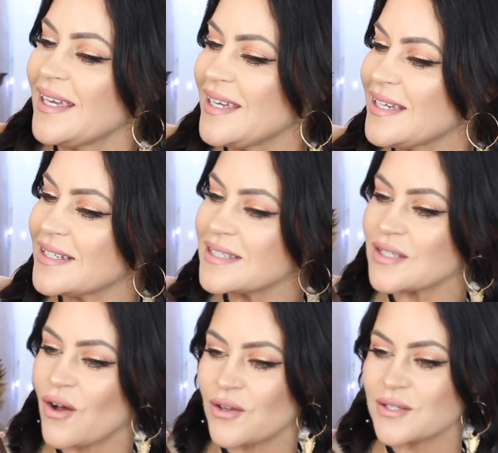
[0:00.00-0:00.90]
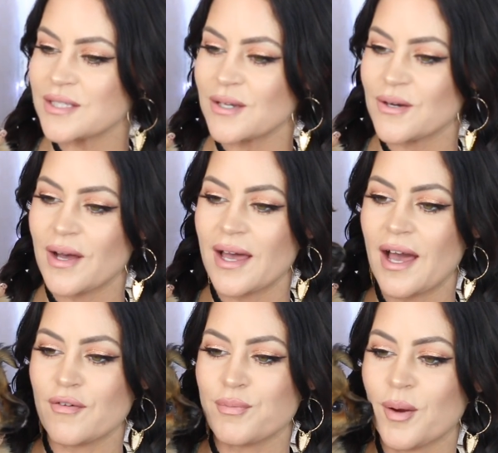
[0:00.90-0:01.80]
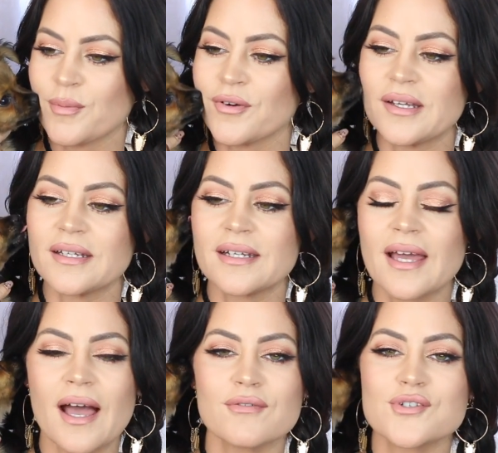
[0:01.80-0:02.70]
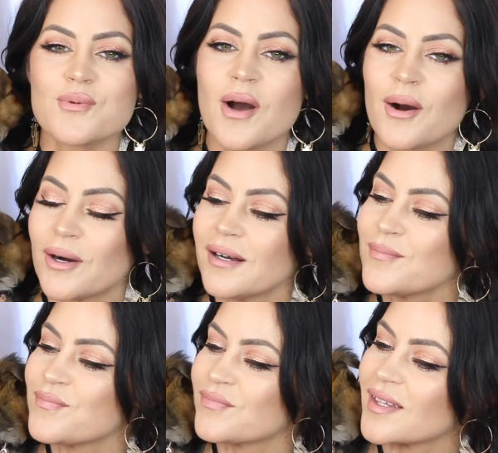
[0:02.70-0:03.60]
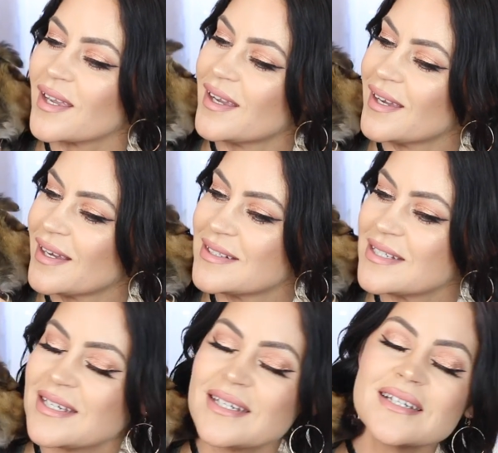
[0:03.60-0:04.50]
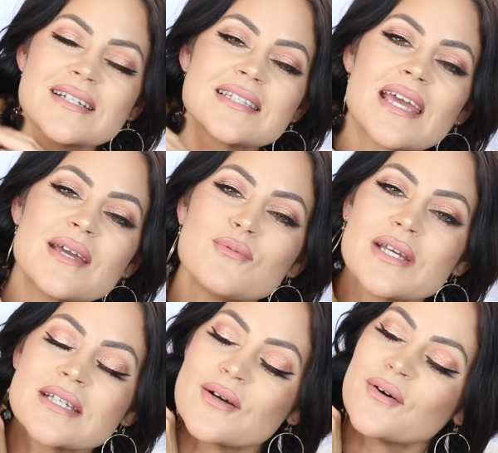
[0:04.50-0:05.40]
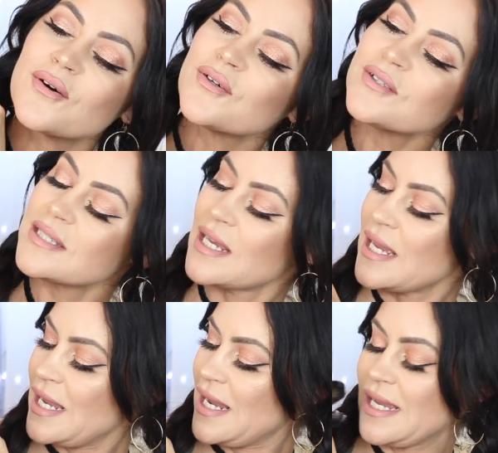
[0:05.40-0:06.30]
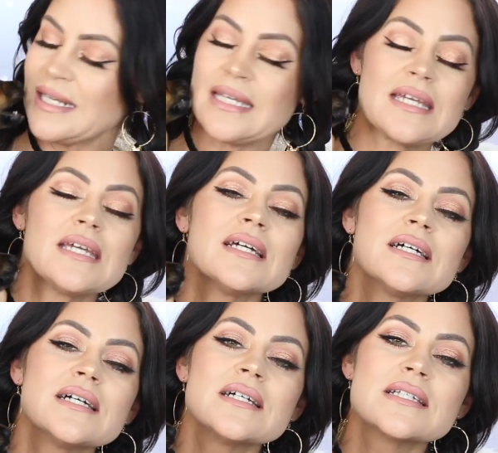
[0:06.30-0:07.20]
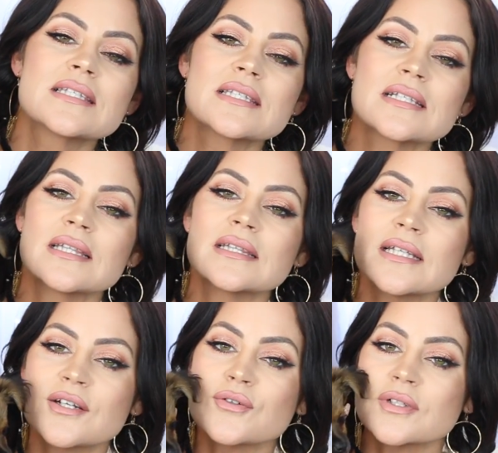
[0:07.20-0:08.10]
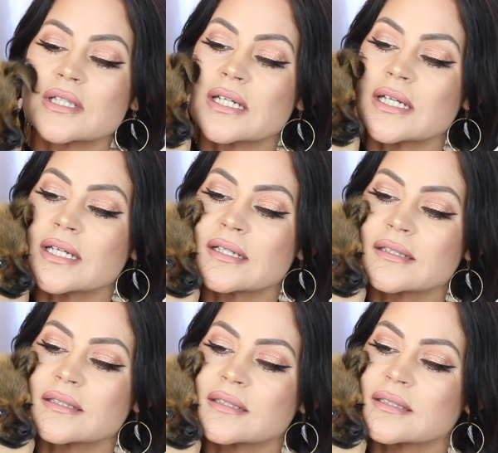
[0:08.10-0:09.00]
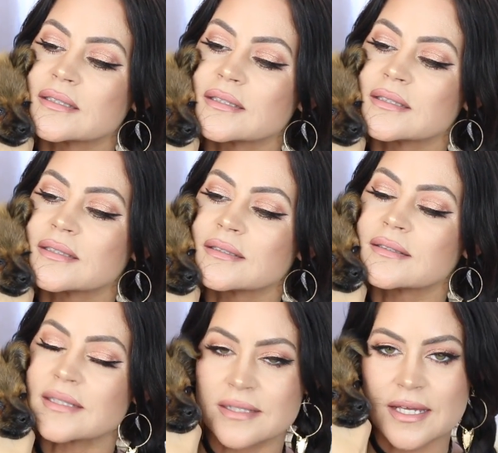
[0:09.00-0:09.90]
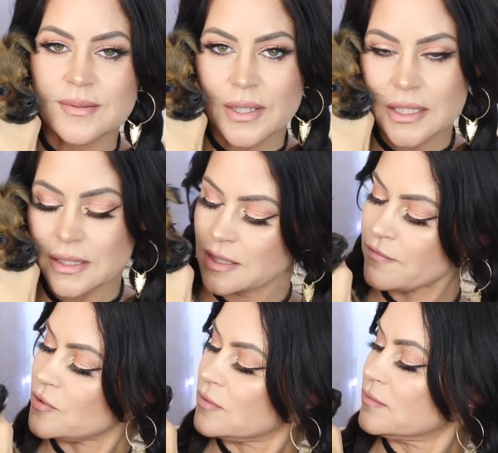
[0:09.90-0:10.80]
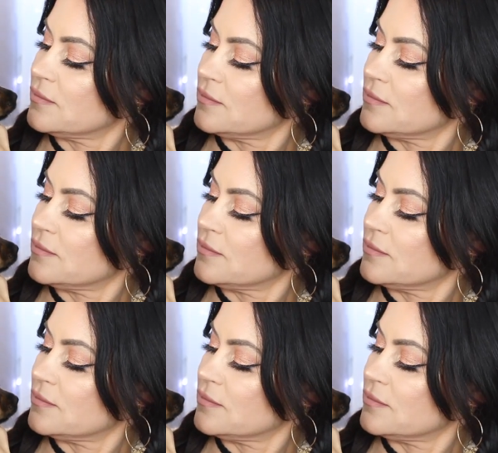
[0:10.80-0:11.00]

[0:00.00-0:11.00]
He is also a half Pomeranian, half Chihuahua, and he is eight weeks old, and he is literally the Tasmanian devil.